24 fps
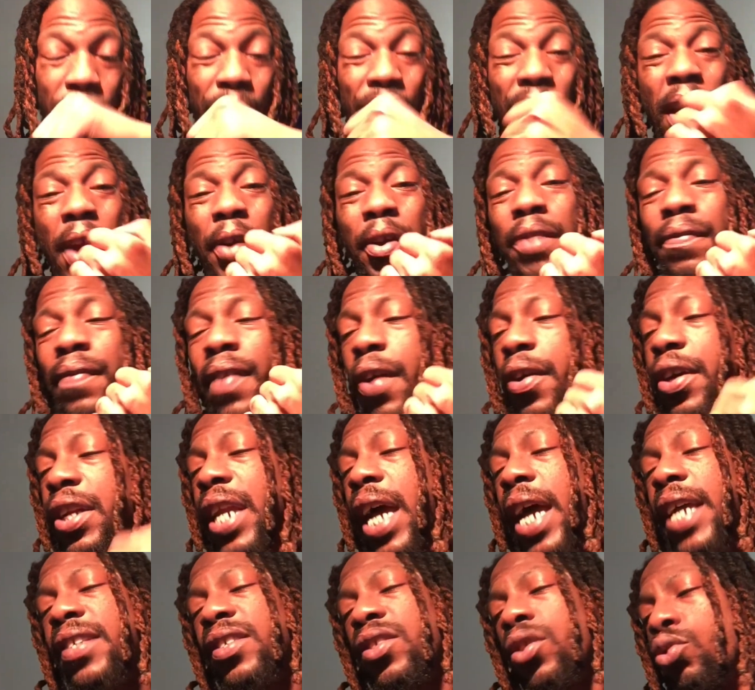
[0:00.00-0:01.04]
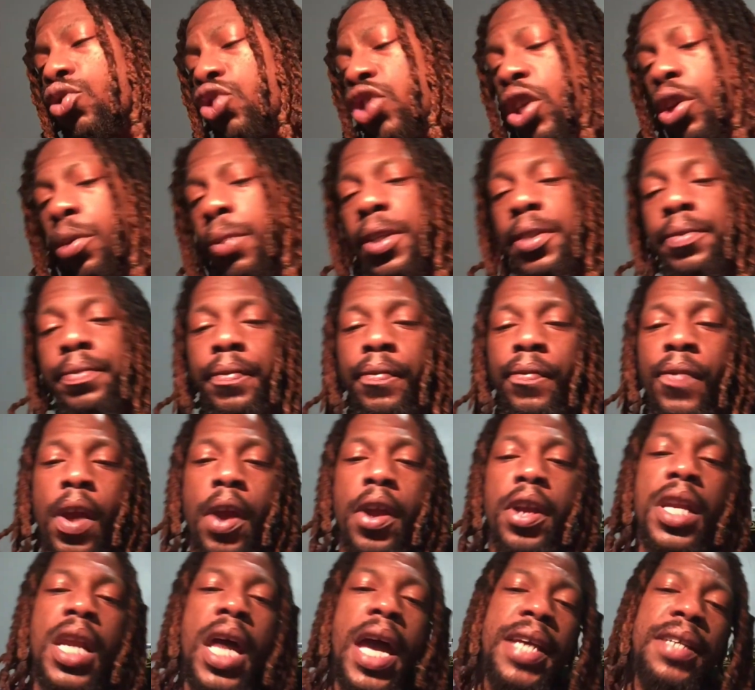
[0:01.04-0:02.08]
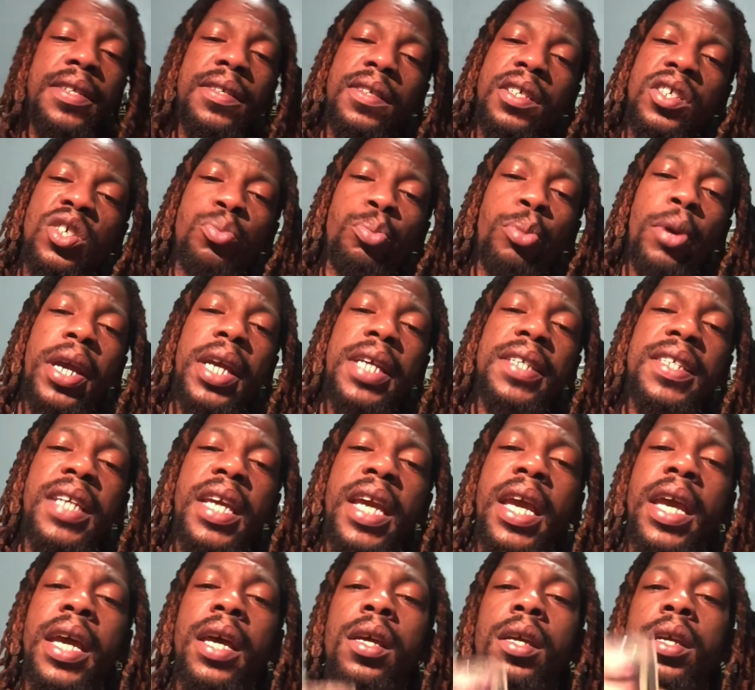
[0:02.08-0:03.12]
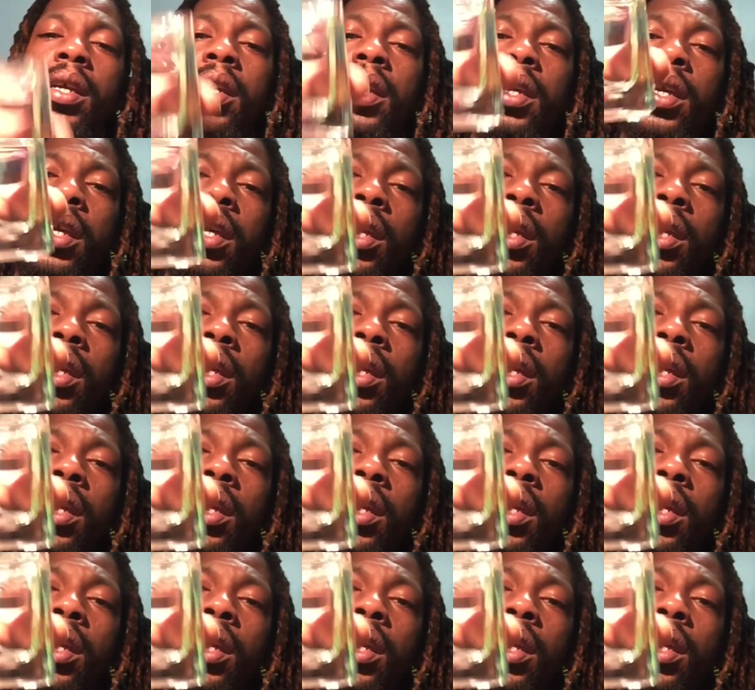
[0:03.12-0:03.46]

Very, very nice though, gentlemen. Very nice. The spring is here.